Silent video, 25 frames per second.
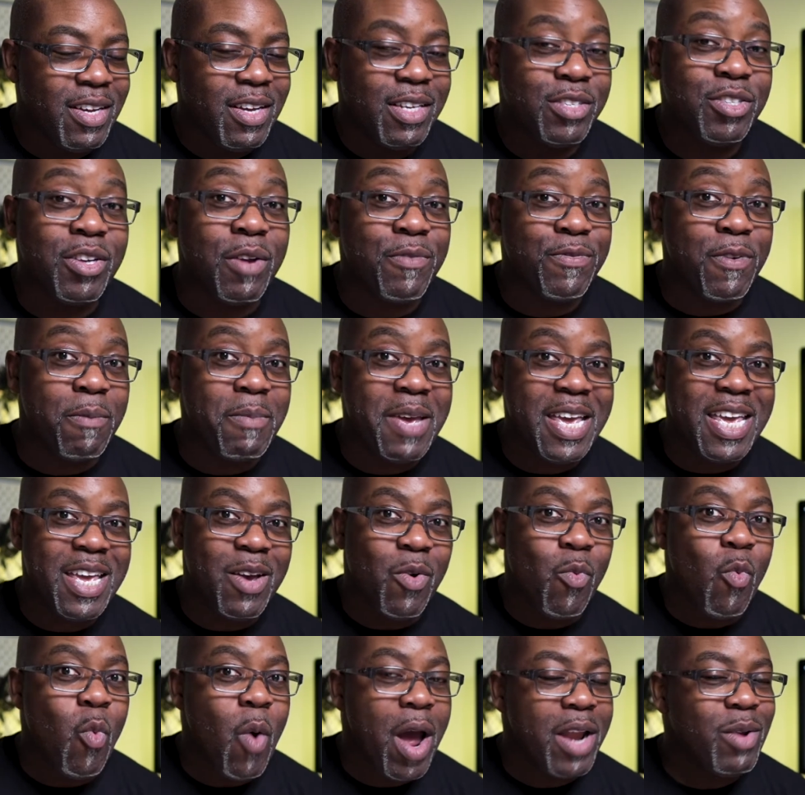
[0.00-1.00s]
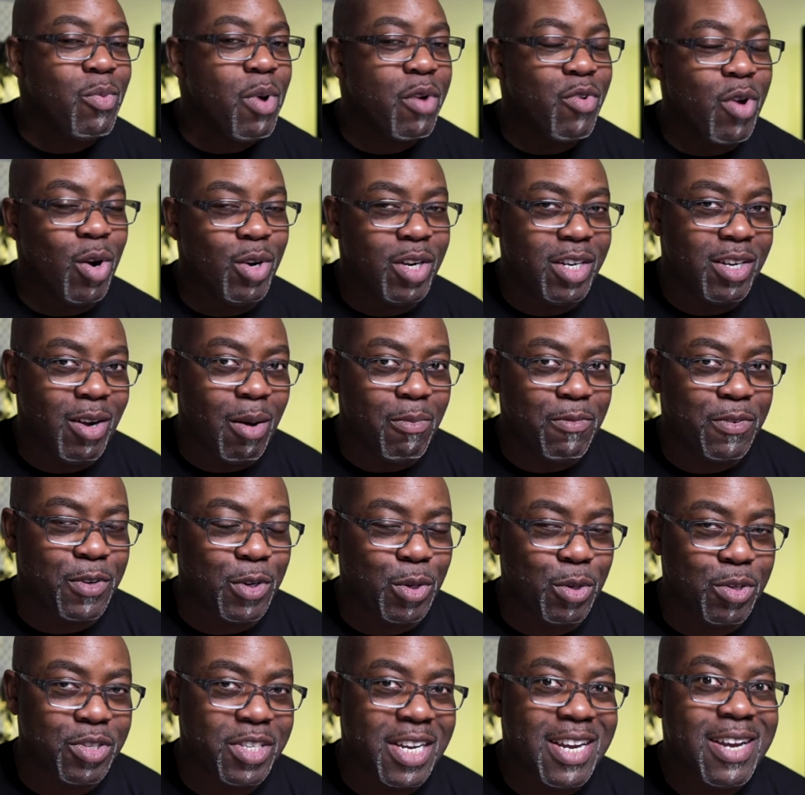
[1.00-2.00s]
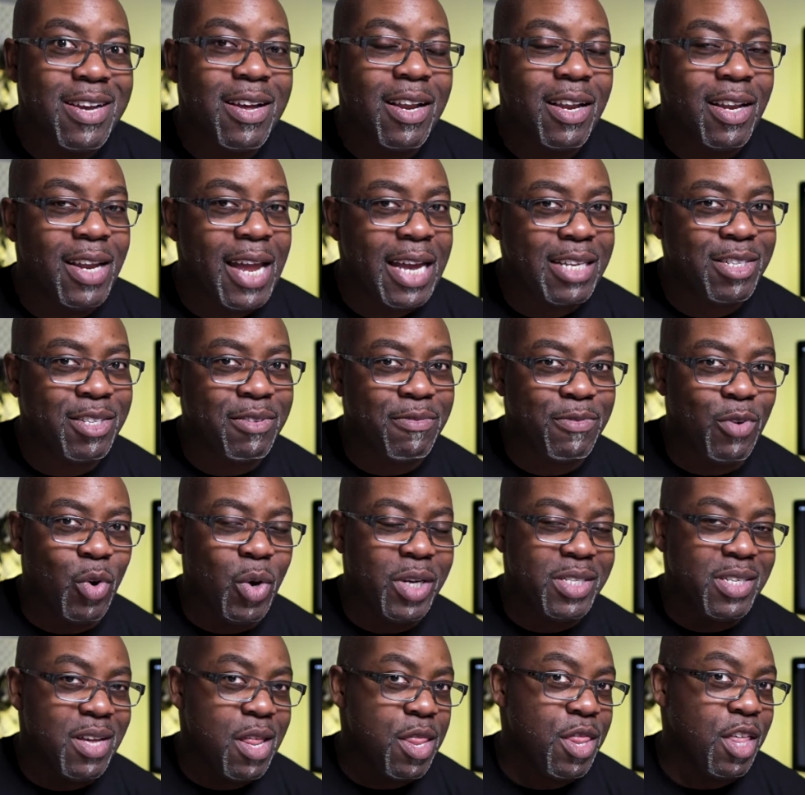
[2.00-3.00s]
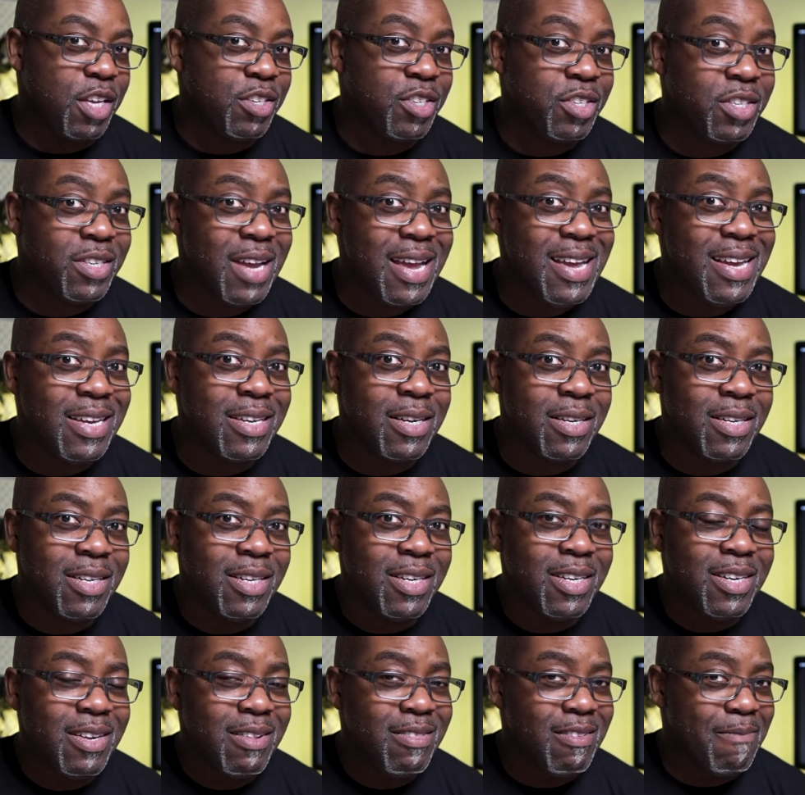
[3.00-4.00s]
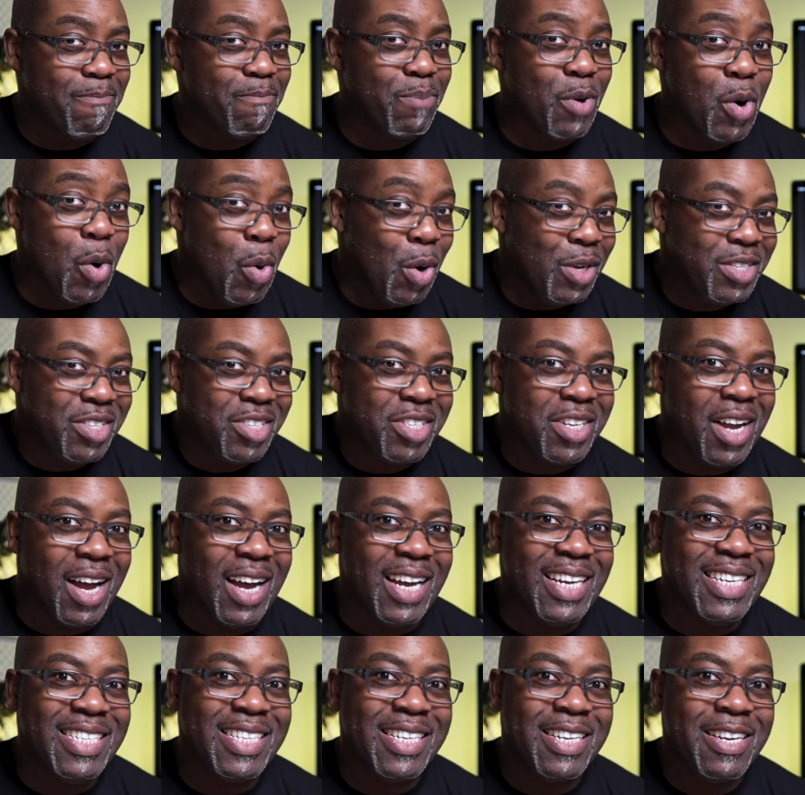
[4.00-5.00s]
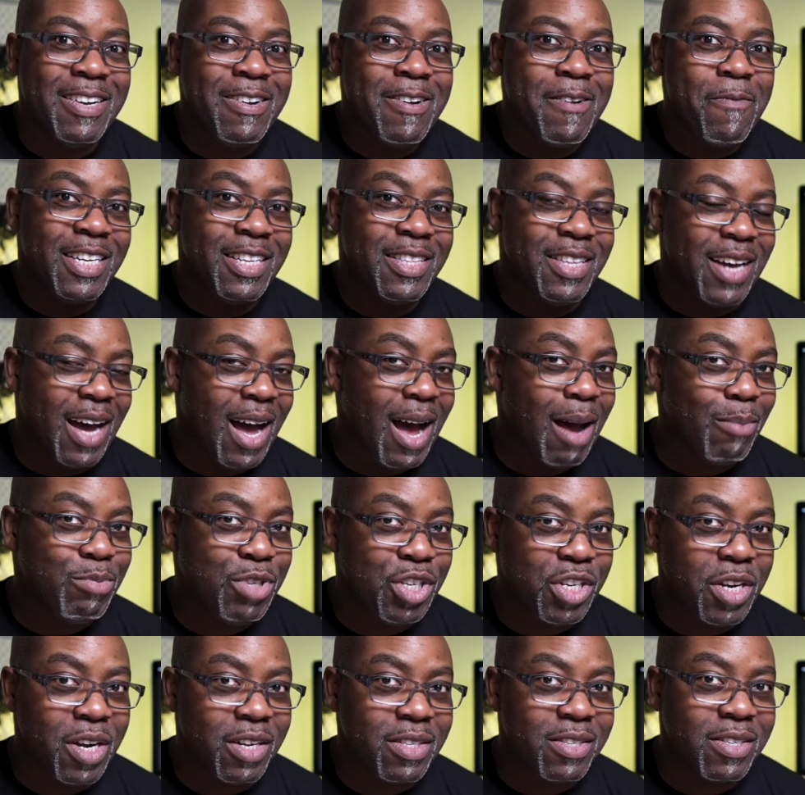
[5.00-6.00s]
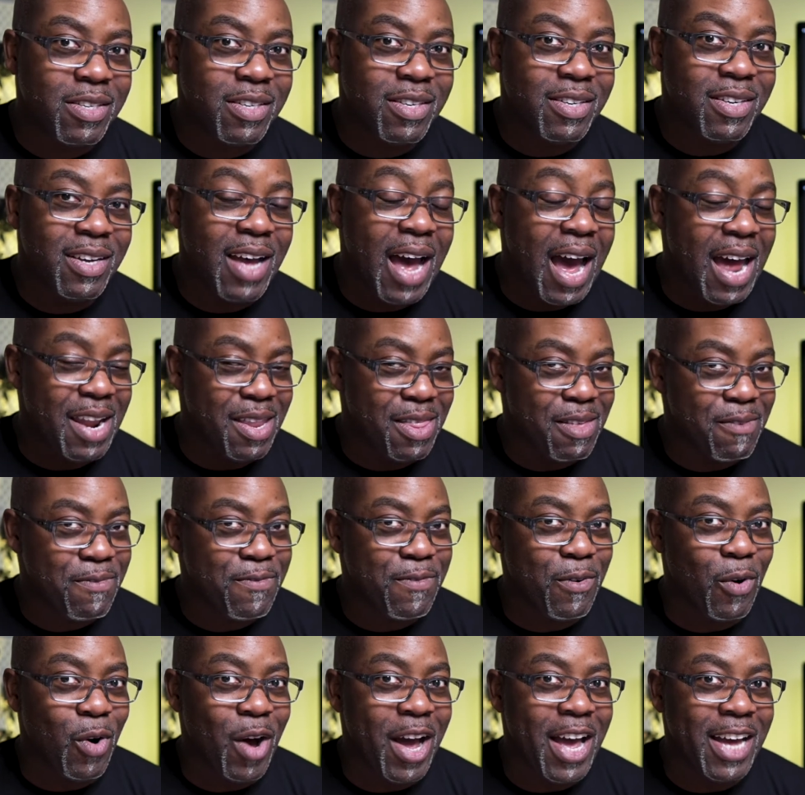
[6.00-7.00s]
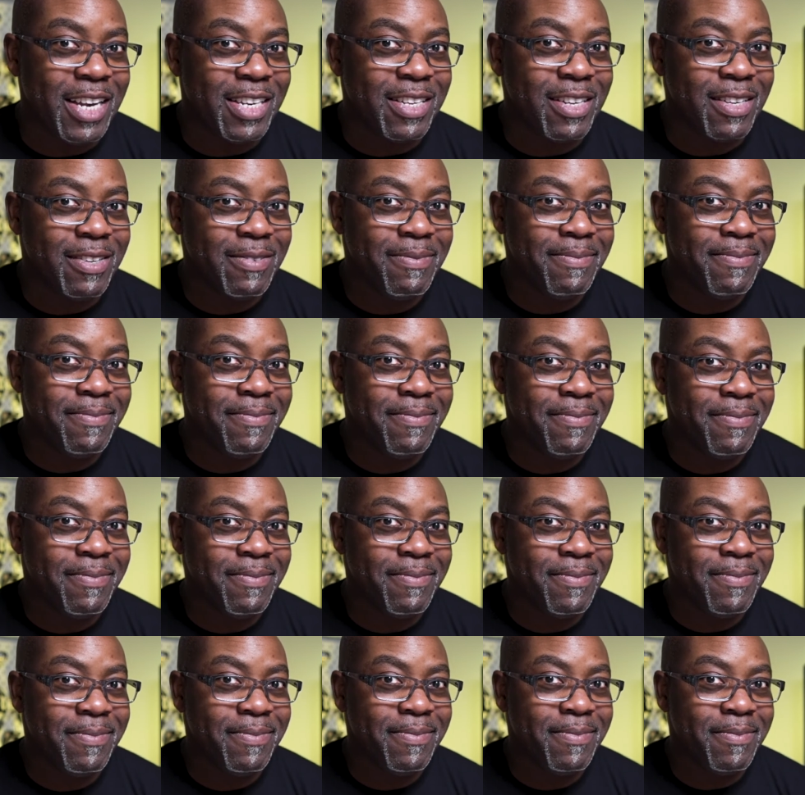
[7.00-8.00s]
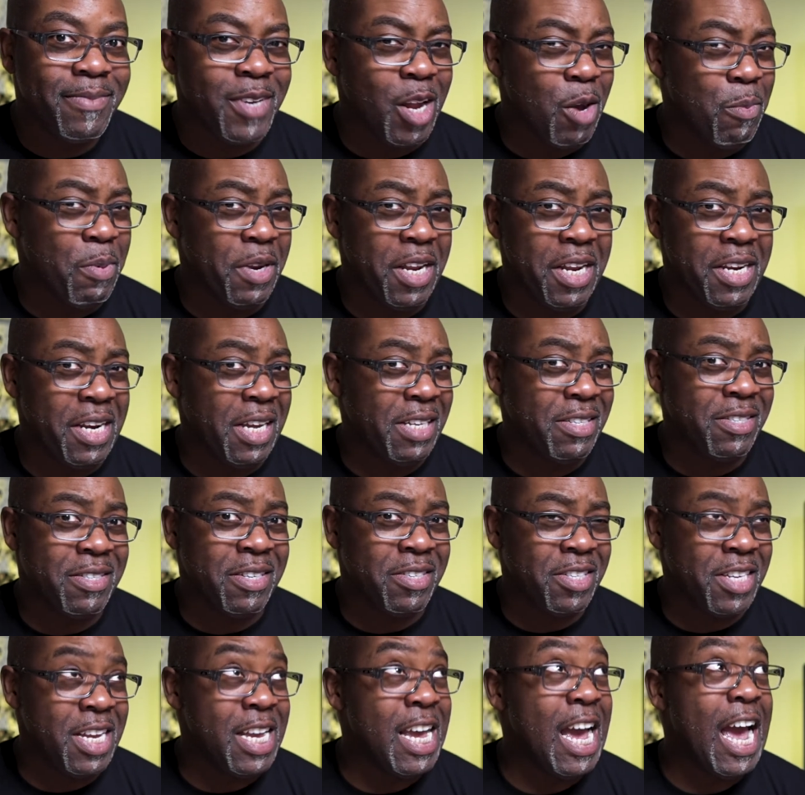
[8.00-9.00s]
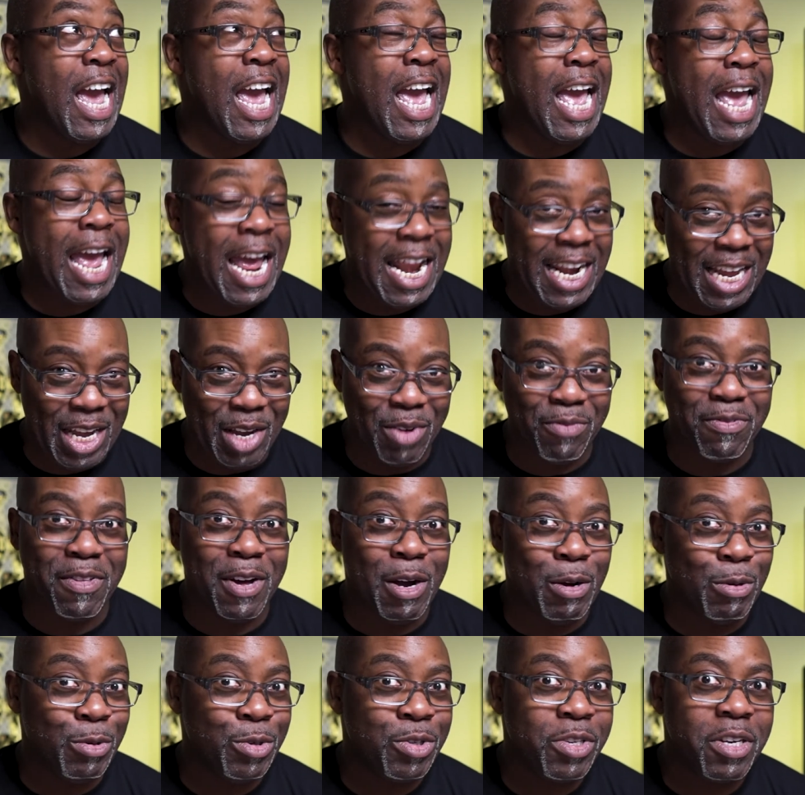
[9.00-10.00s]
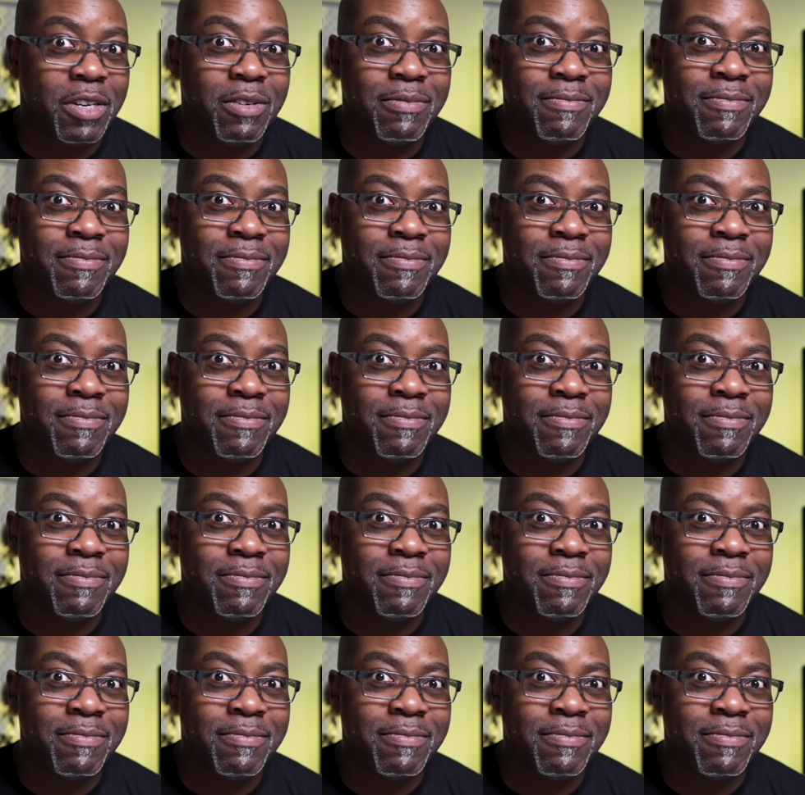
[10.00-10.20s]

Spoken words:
So for me, when we're on conf calls, let's avoid the sink, the broadside, the upshot, and the forehead. Nobody needs to see any of those.